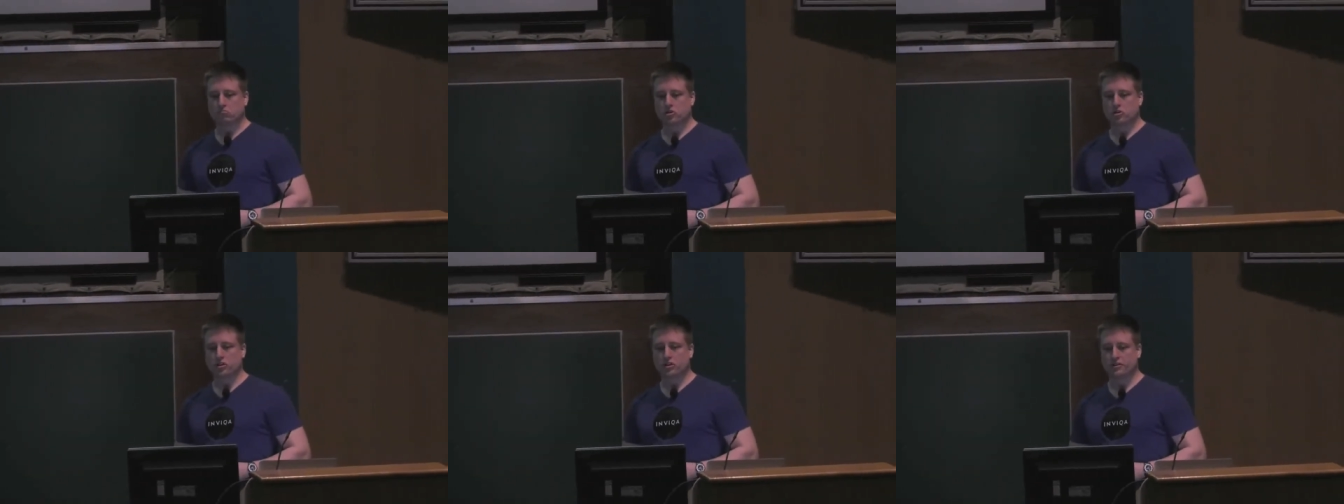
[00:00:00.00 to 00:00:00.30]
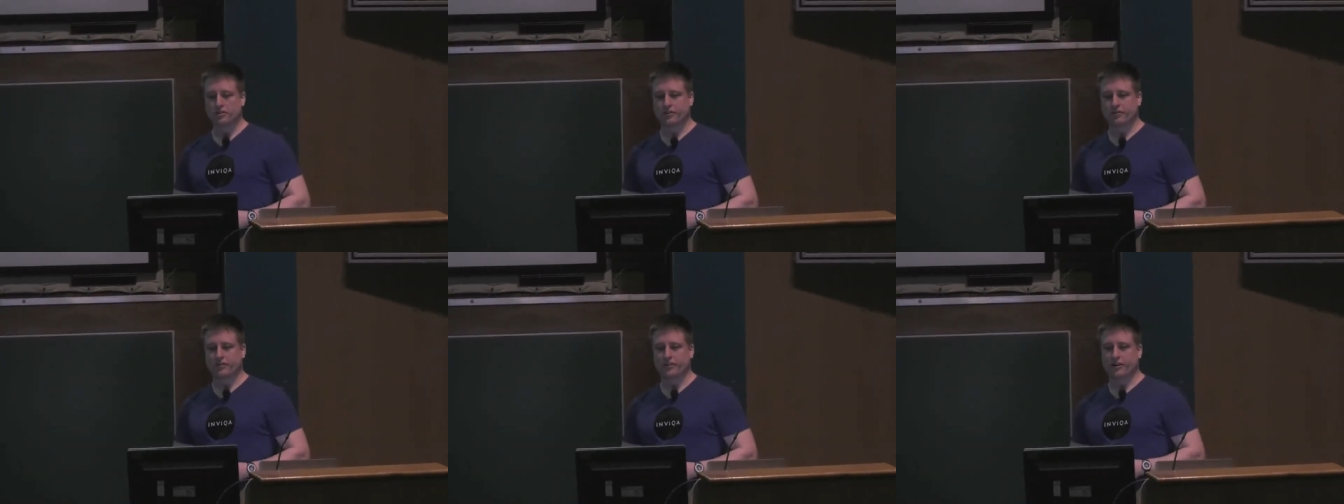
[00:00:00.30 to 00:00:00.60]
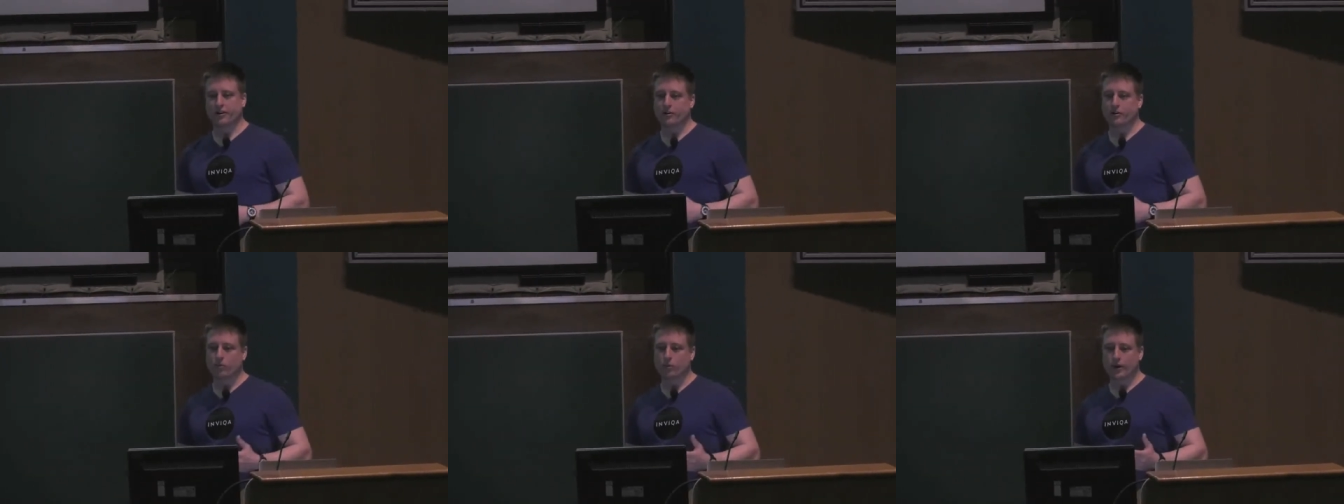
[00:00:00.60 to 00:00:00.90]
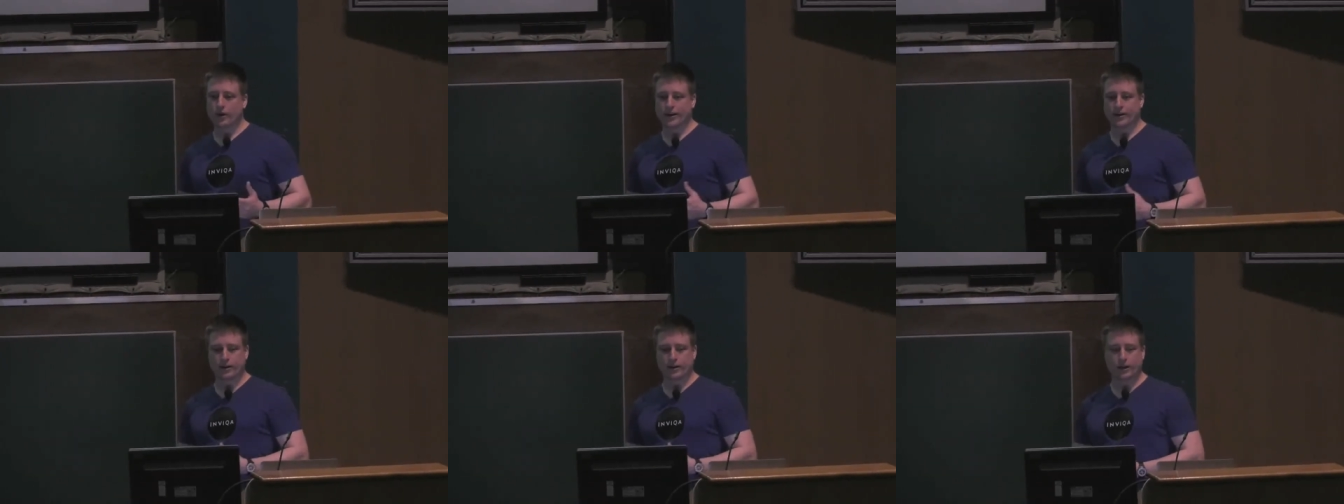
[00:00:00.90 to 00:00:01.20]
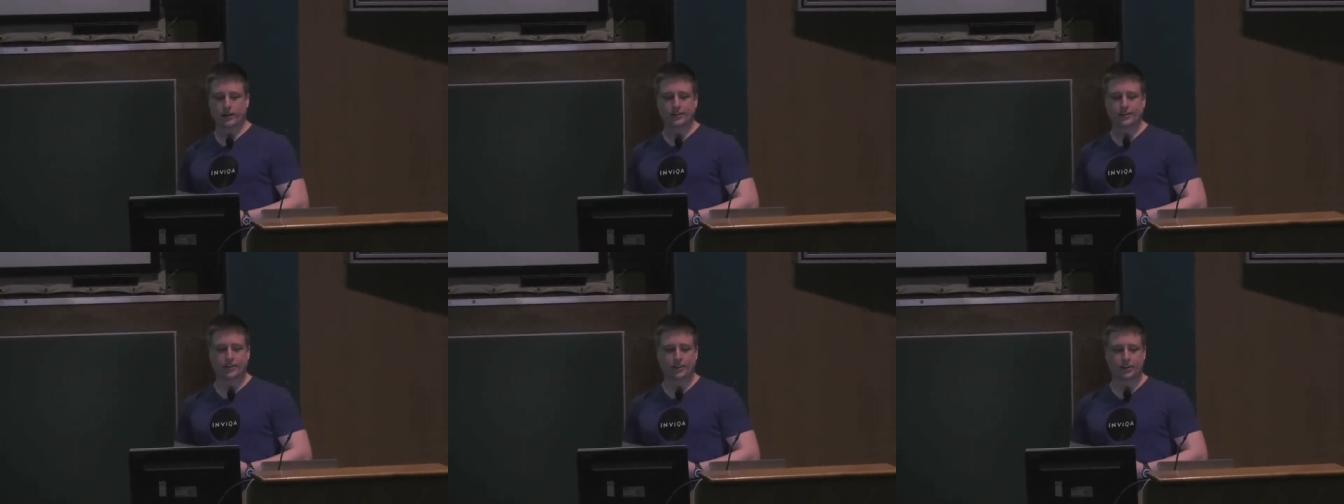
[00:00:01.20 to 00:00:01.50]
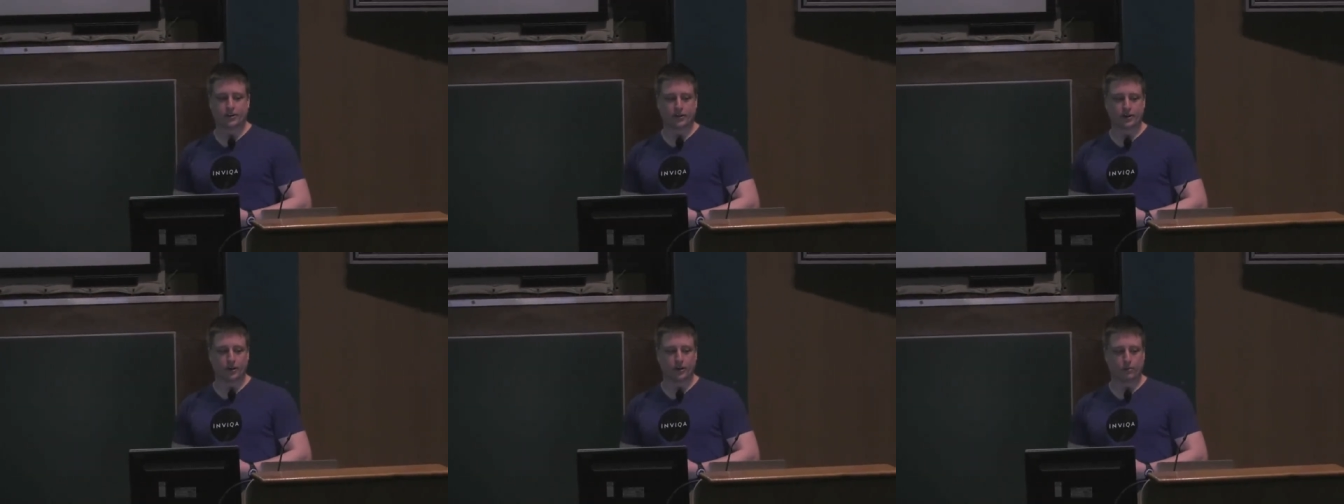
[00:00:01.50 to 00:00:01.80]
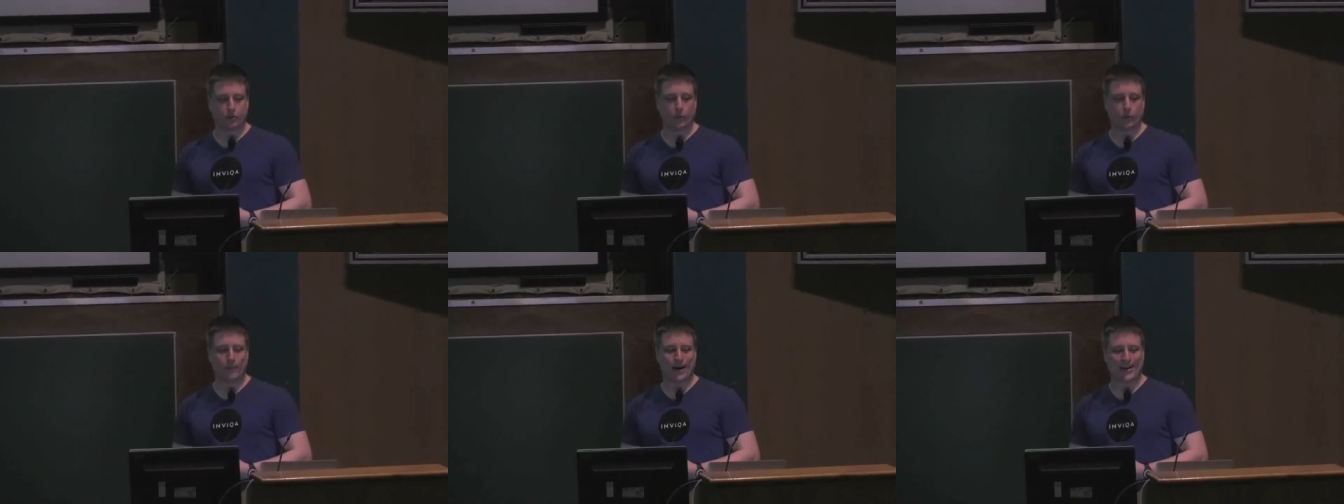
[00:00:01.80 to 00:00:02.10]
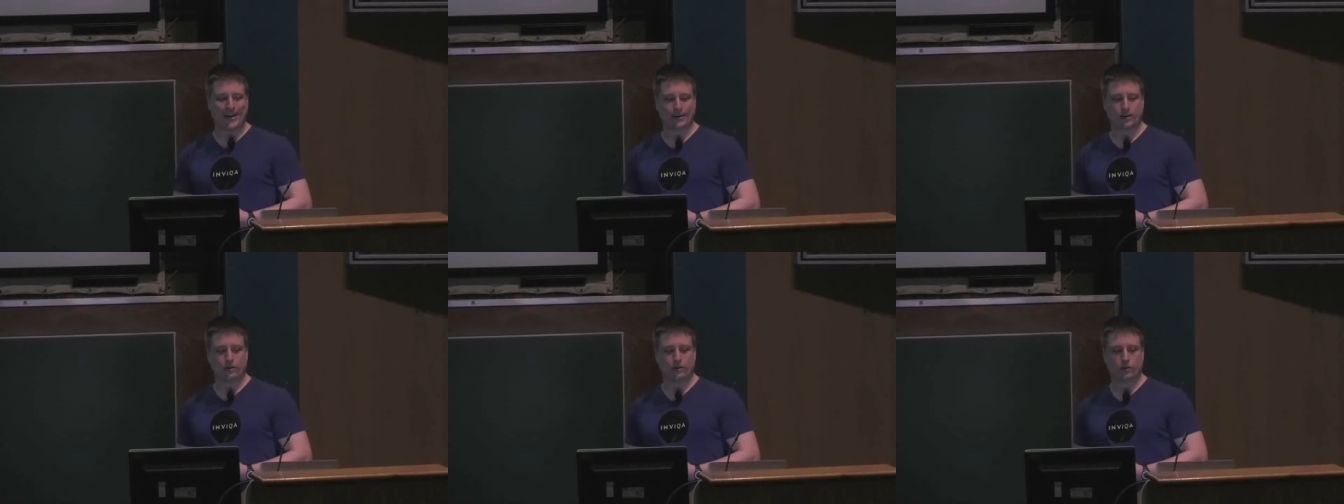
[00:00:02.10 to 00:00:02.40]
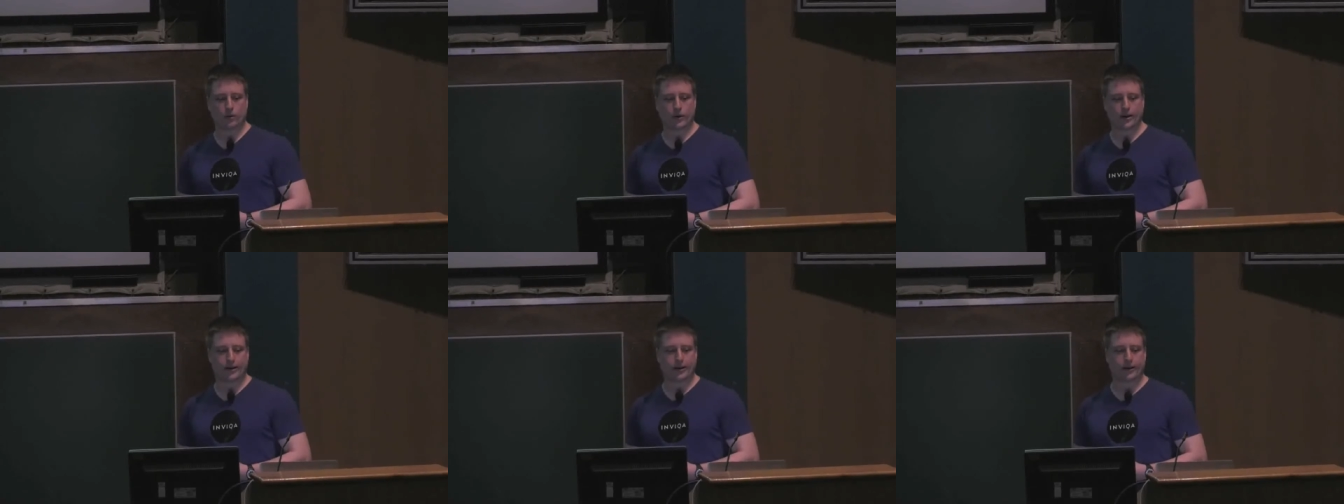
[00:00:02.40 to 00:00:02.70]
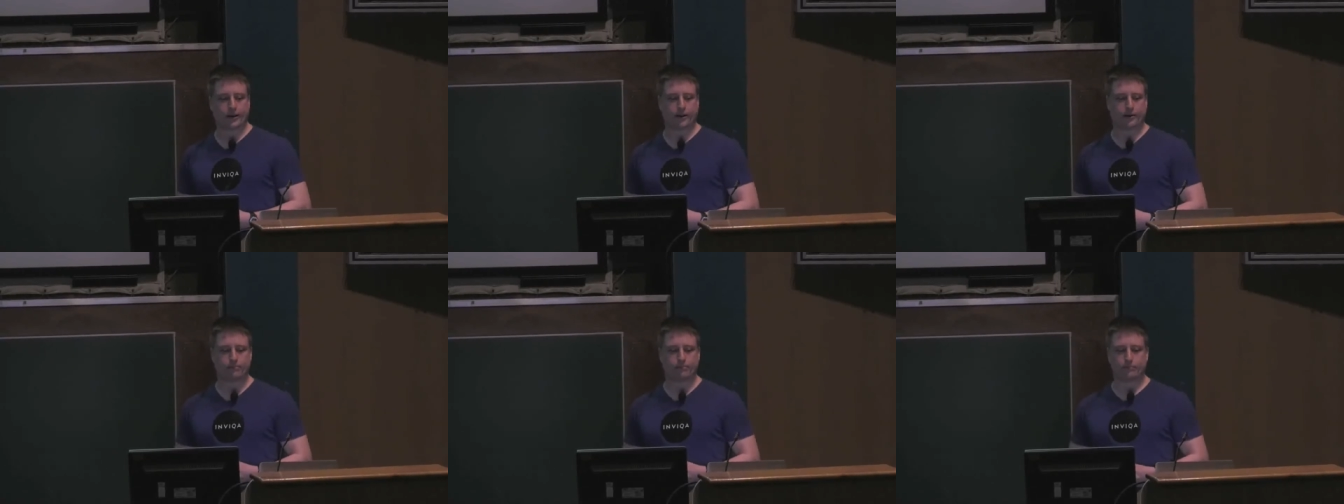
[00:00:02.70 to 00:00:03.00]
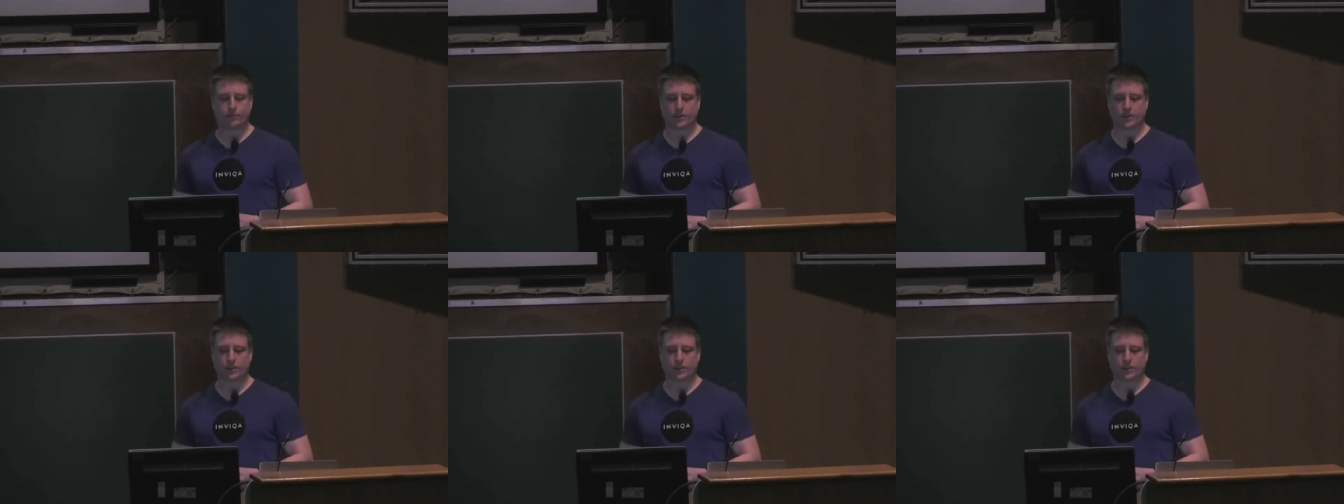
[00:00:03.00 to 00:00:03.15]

just for fun, we're going to do it in a more manual way here.